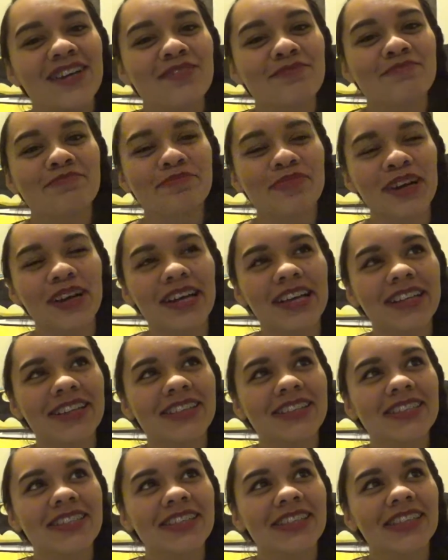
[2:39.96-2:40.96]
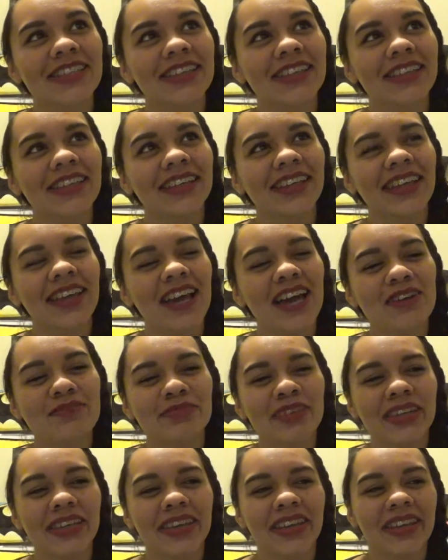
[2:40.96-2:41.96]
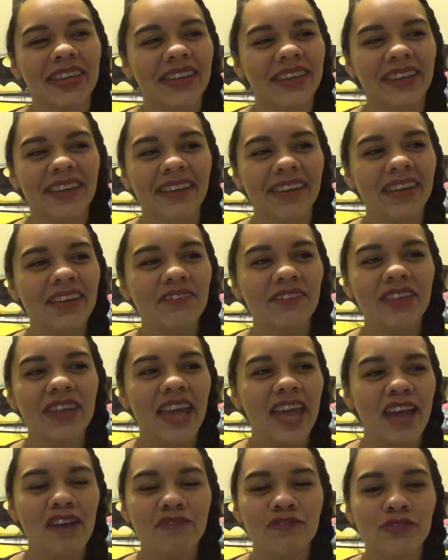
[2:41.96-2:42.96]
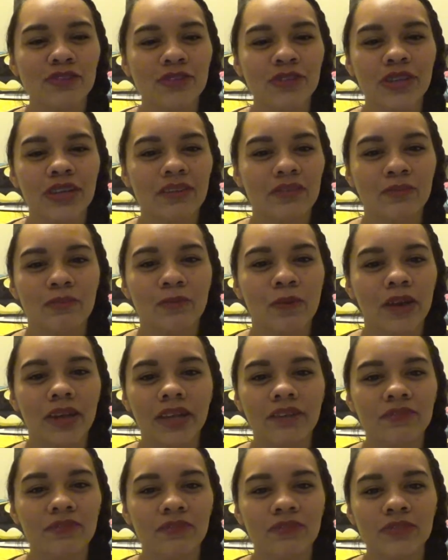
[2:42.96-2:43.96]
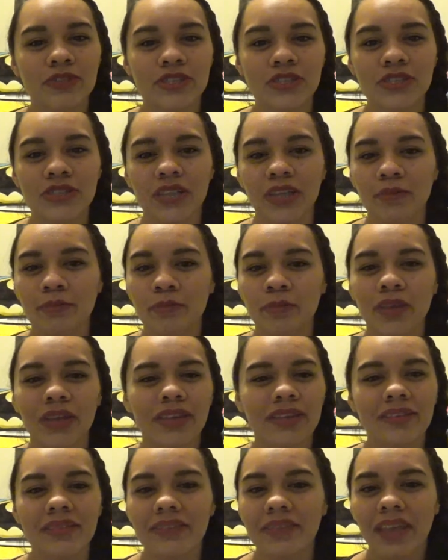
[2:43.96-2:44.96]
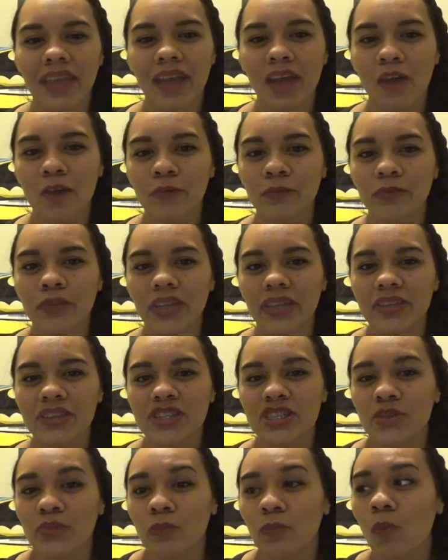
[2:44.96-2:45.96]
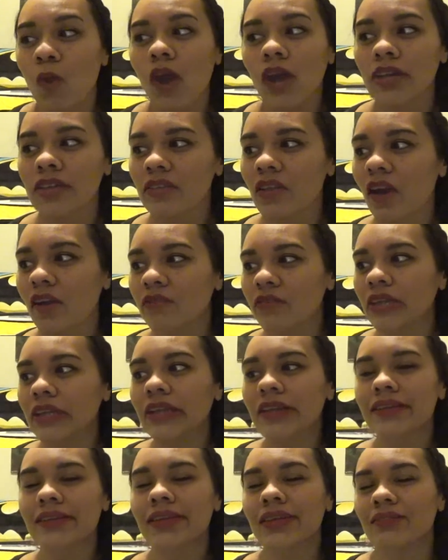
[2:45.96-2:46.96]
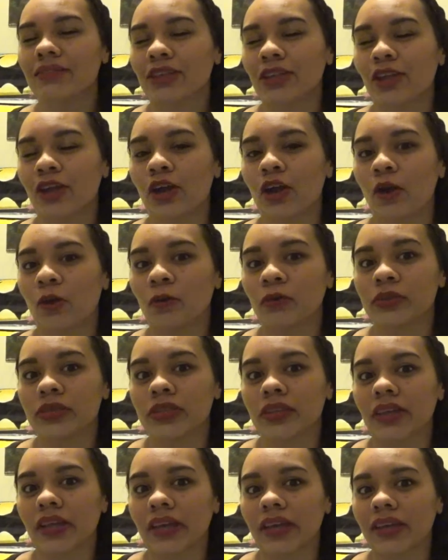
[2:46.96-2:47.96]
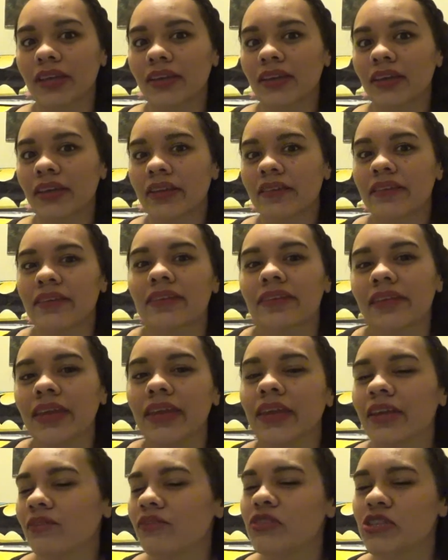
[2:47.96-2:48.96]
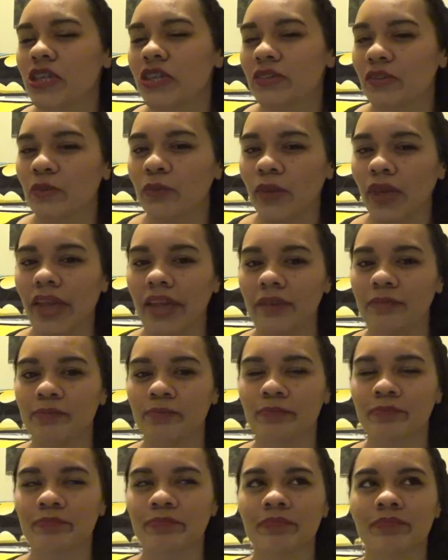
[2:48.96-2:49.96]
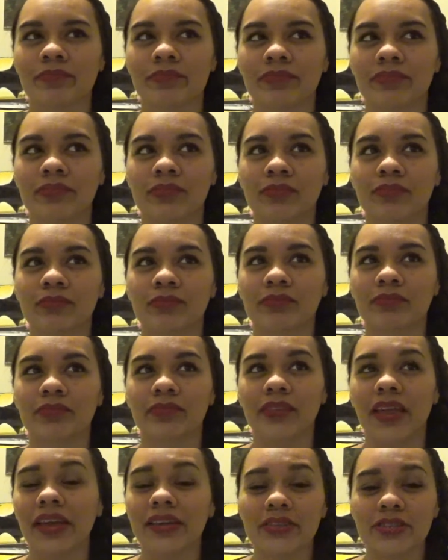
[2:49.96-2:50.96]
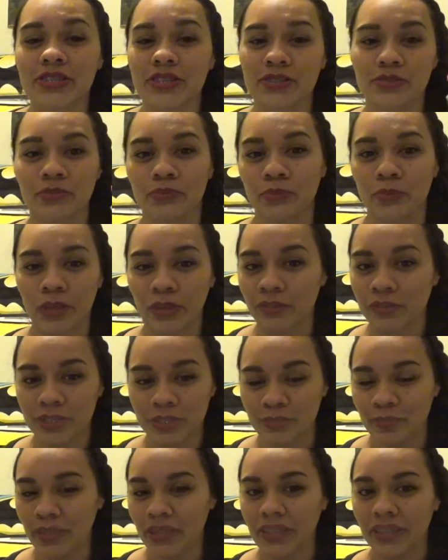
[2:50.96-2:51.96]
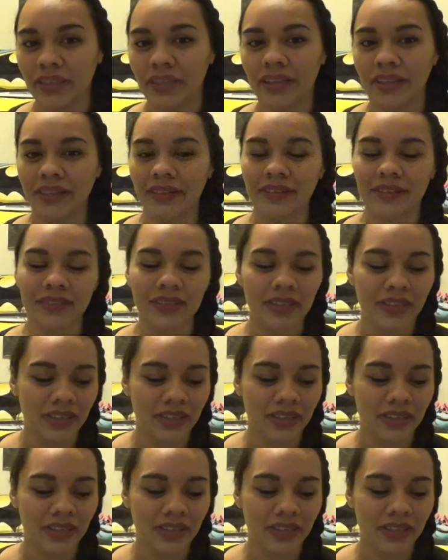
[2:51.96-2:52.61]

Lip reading: But I mean, even after his wife just like breaks down and she walks off, he doesn't even go to like see if she's okay. That's just weird to me. And